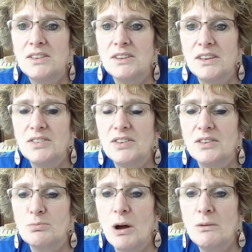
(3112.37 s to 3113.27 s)
Denise
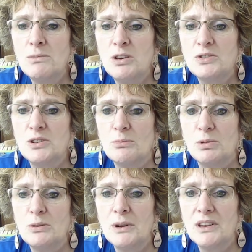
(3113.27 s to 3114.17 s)
says, Mom used a
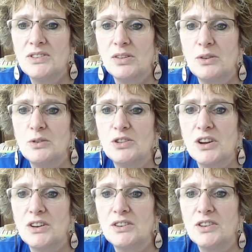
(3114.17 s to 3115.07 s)
bluing
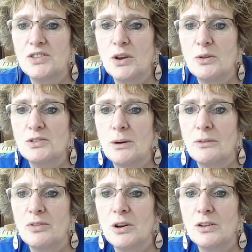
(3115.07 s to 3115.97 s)
solution to soak some
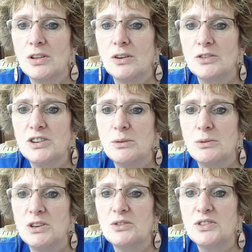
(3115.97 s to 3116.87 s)
of her clothes. She
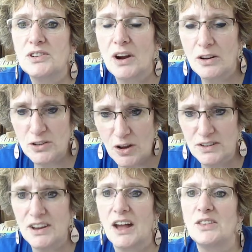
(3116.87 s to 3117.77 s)
would use starch
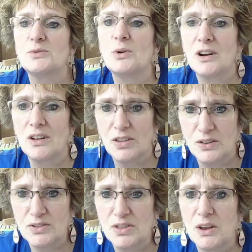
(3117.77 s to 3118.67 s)
on Dad's work
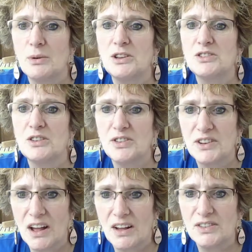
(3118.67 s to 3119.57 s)
clothes, the original
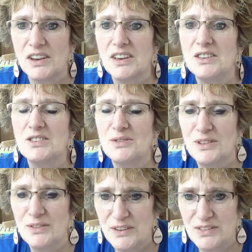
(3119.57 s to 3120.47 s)
style Dickies from
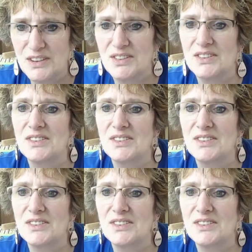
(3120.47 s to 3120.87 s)
the 50s and